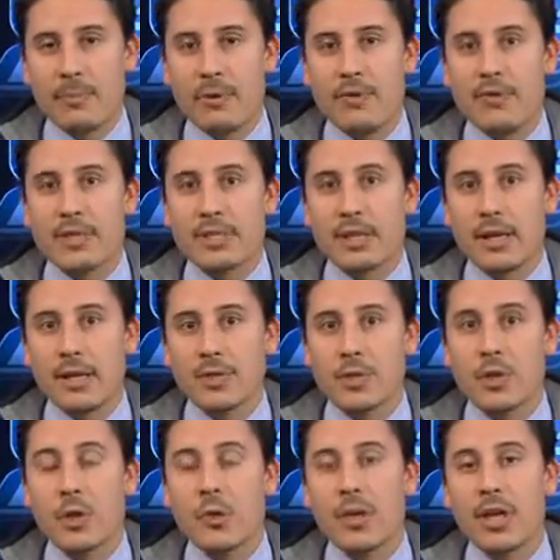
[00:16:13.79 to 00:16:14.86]
previous
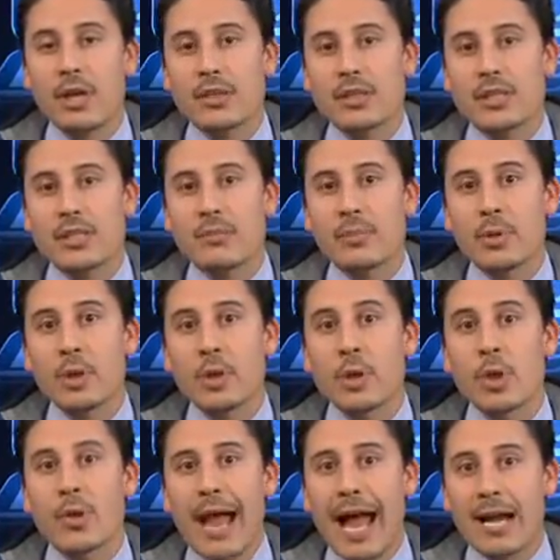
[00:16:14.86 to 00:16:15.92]
election, Newt Gingrich's
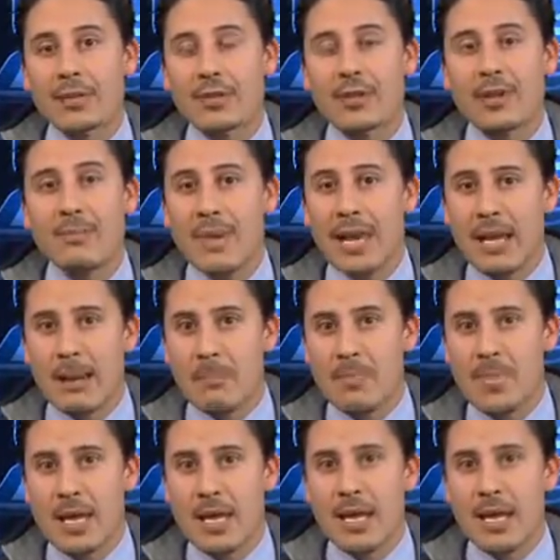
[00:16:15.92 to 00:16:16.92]
Political Action Committee.